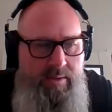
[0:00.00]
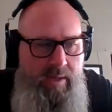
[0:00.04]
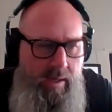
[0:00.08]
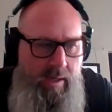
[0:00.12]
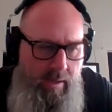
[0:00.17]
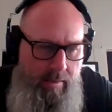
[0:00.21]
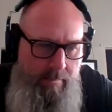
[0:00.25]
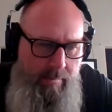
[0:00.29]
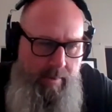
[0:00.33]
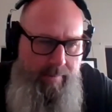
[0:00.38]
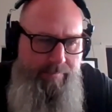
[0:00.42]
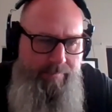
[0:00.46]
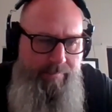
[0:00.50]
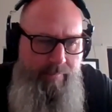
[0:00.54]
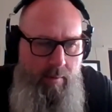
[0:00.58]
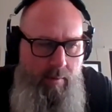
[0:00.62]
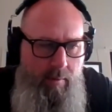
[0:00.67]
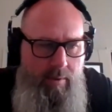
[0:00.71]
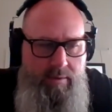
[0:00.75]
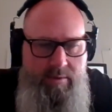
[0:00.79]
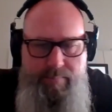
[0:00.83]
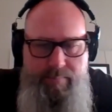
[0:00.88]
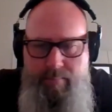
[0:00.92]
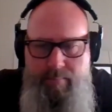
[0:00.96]
in my
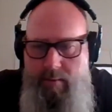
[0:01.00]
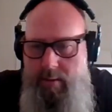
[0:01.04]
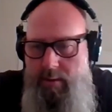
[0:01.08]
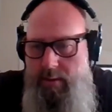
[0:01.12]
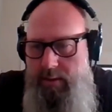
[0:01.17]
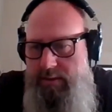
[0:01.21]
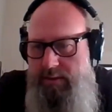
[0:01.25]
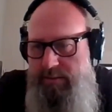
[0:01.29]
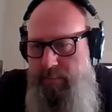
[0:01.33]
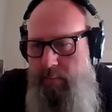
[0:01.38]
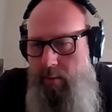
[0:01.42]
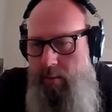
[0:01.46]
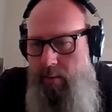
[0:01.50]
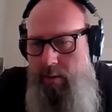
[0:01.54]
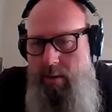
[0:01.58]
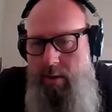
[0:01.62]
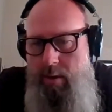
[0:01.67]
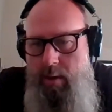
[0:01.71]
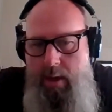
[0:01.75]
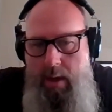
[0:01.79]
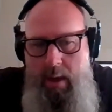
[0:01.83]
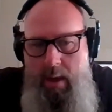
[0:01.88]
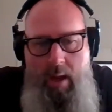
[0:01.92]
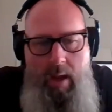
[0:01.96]
Ford Explorer.
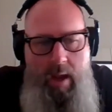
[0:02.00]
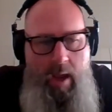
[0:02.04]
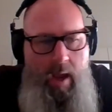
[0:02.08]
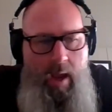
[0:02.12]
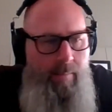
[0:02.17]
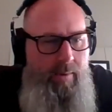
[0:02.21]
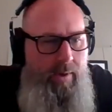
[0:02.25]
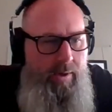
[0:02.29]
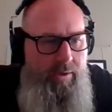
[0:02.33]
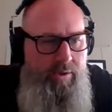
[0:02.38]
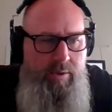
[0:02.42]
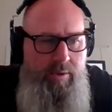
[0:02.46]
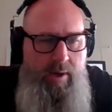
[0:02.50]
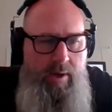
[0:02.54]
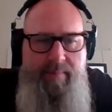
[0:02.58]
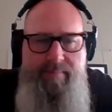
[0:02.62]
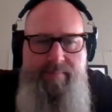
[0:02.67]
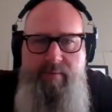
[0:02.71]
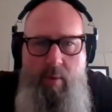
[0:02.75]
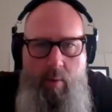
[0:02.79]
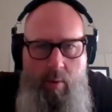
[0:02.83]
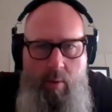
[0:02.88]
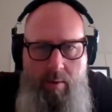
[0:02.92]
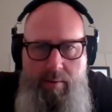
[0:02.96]
I'm going to
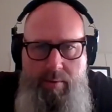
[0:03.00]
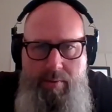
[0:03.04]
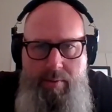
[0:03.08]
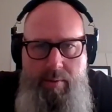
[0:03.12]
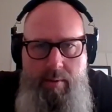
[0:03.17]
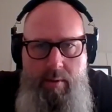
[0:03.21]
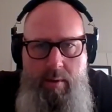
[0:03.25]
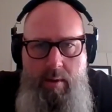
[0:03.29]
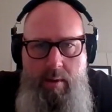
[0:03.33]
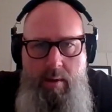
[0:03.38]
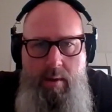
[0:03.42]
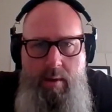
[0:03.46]
drive north.